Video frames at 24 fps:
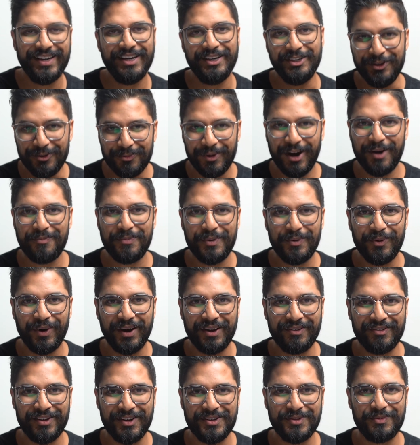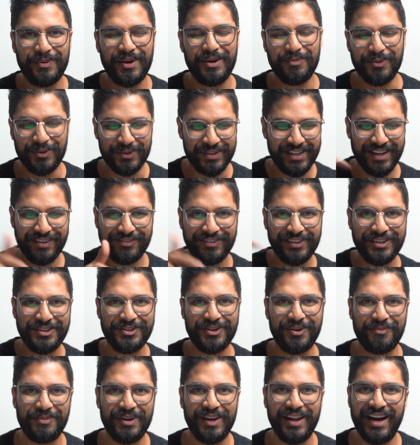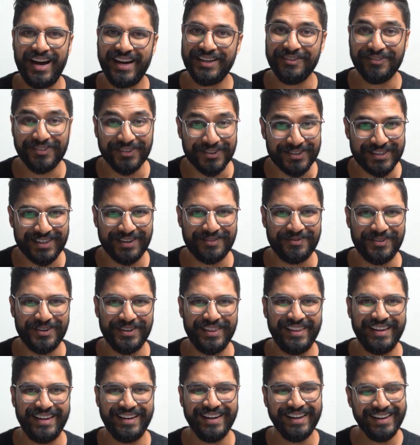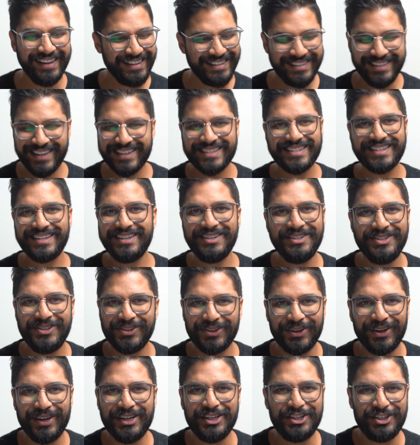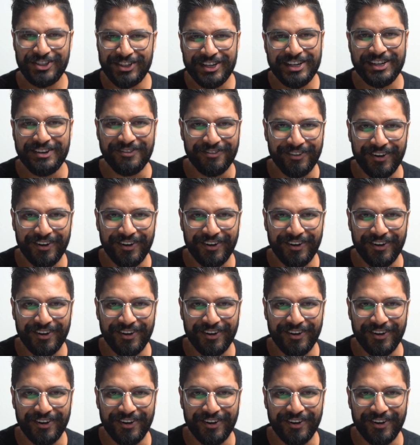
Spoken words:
You might be one of those people. Definitely drop a like if you're someone that doesn't enjoy shitty